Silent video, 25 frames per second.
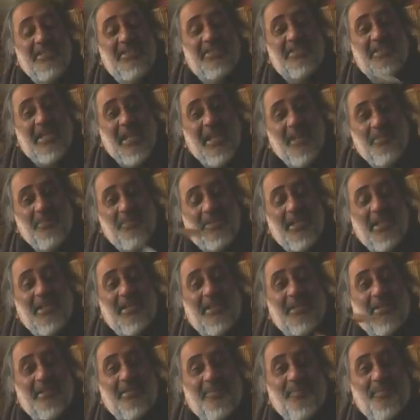same
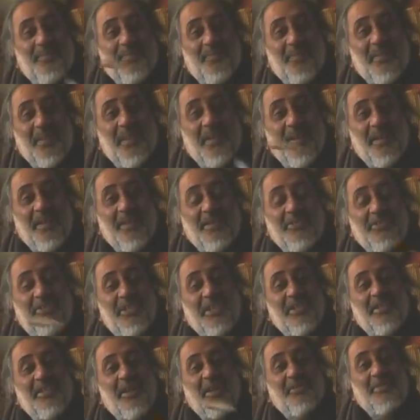thing,
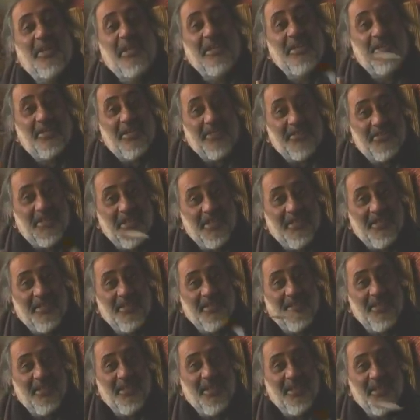children are very interested
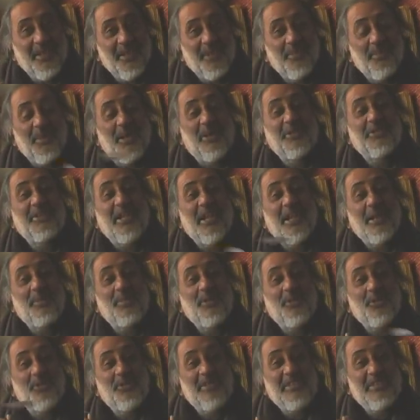because they are
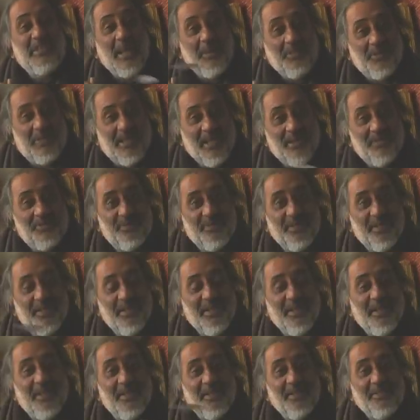able to see themselves
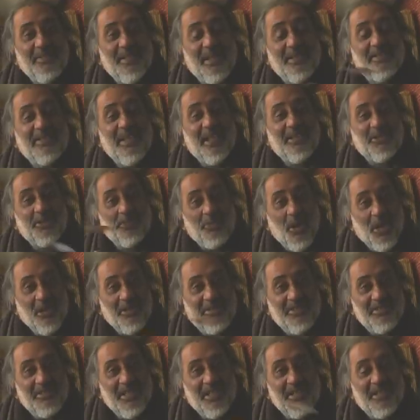that they are
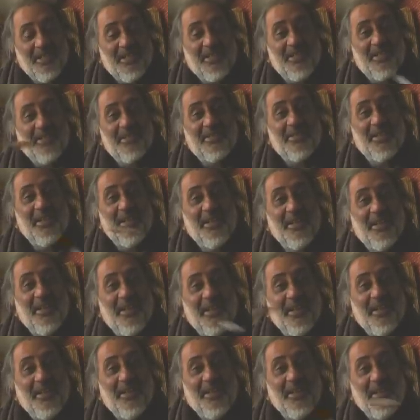small children.
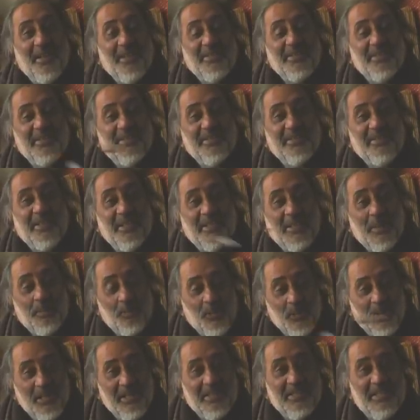There is a
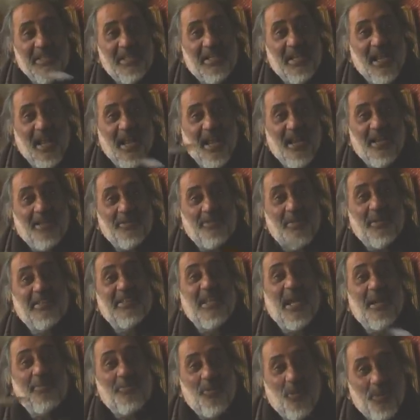bully in the class, but
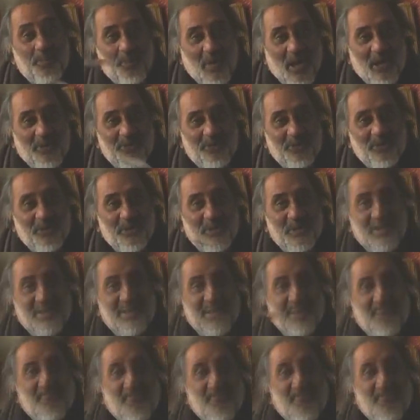they are more powerful.